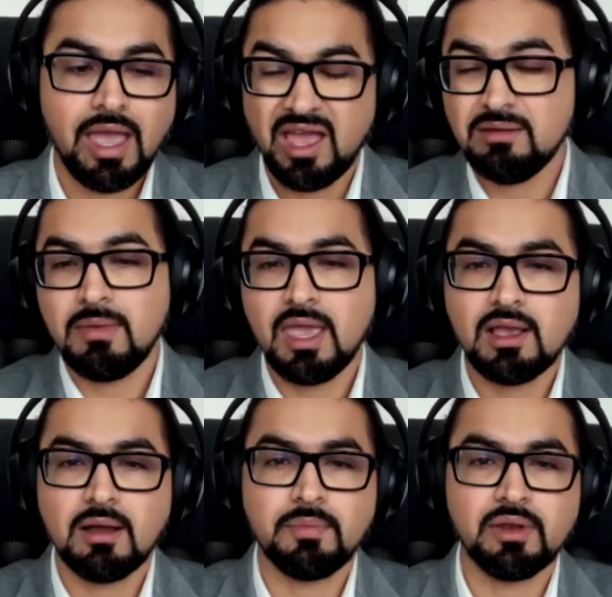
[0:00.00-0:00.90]
and make
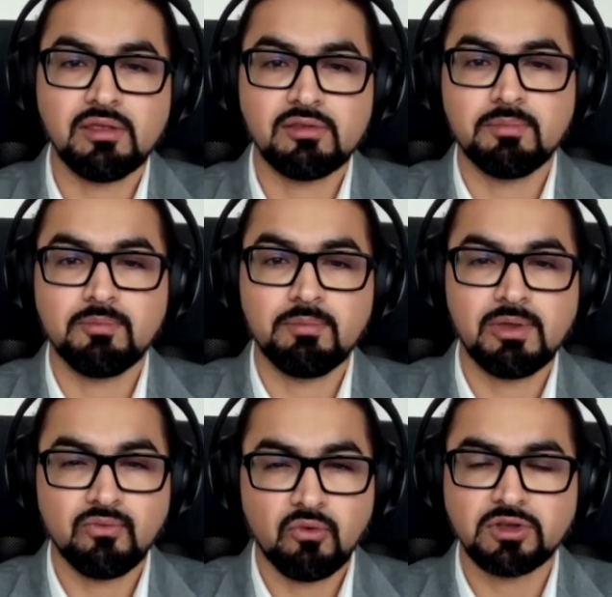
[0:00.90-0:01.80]
companies be
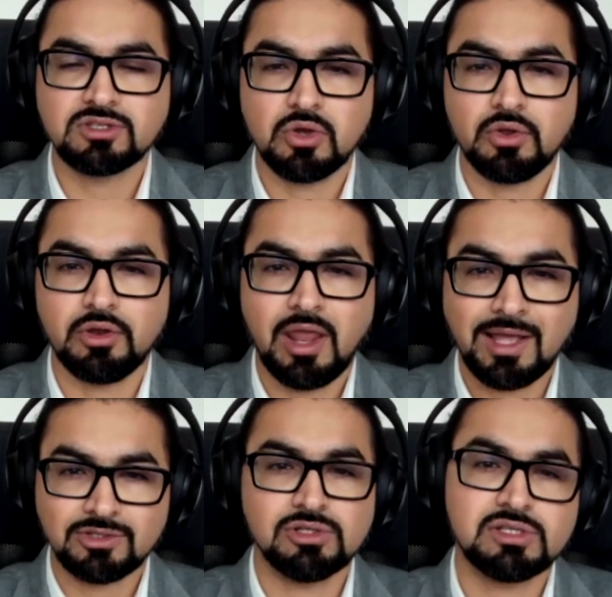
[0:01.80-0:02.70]
focused on
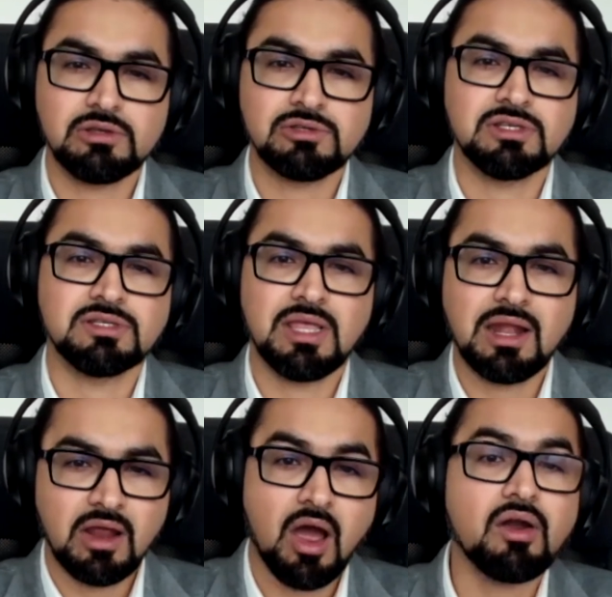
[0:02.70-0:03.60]
actual solutions
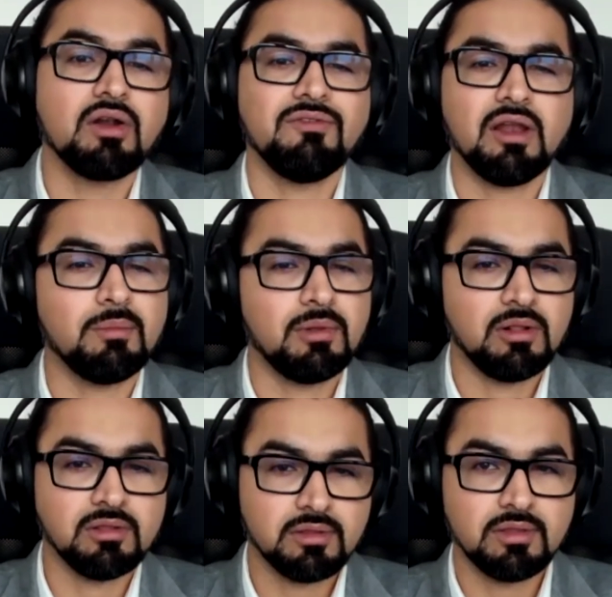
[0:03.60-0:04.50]
that are available,